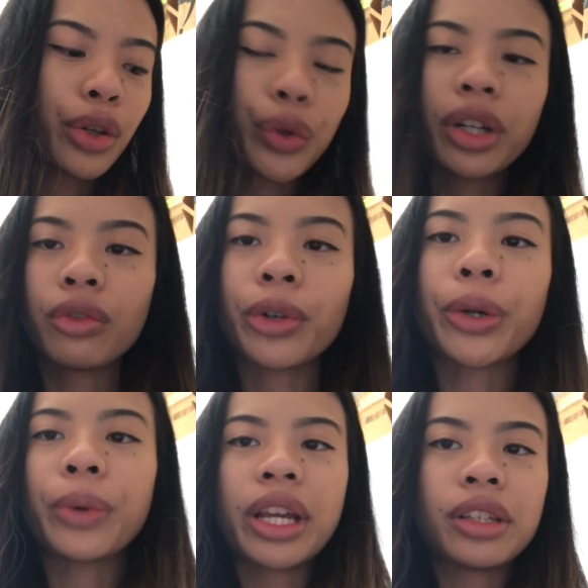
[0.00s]
three to
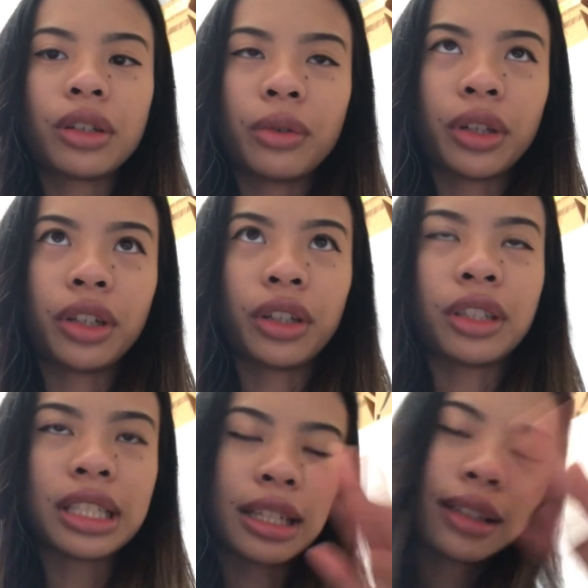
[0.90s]
four ways are really
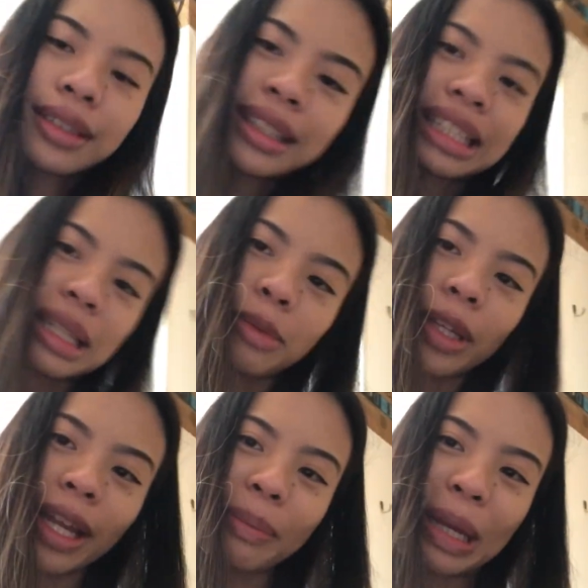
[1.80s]
good to
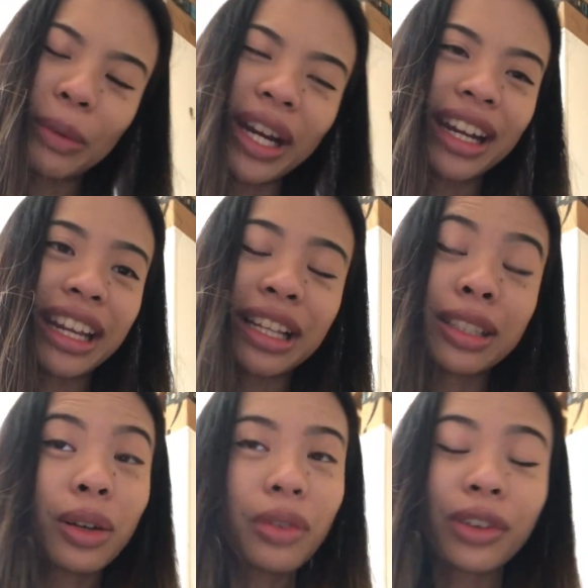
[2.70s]
stimulate my brain and
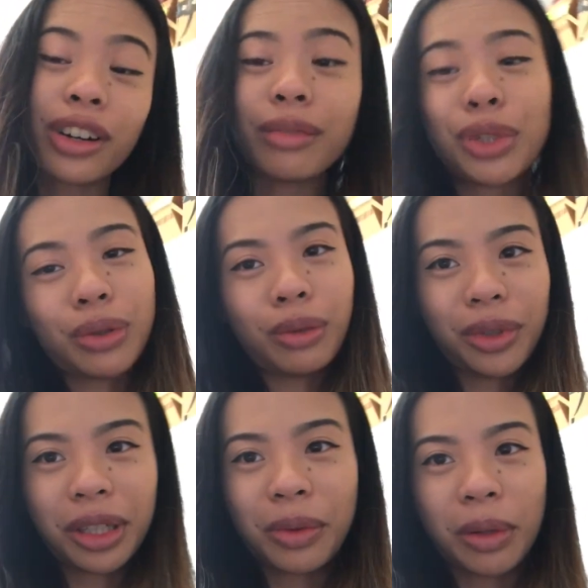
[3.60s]
so far I'm doing
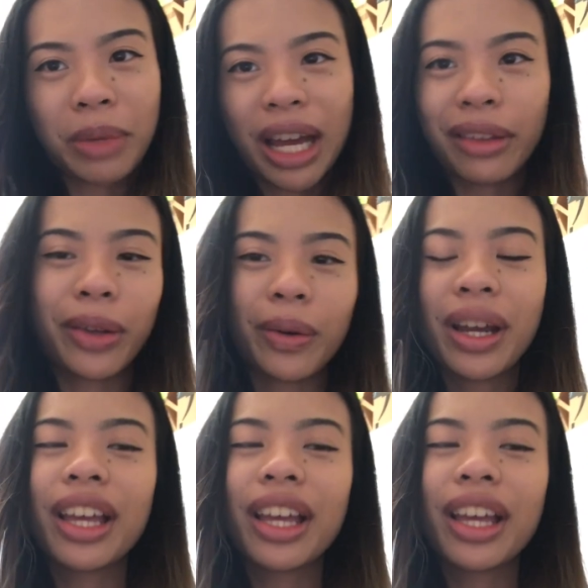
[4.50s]
really well in patho.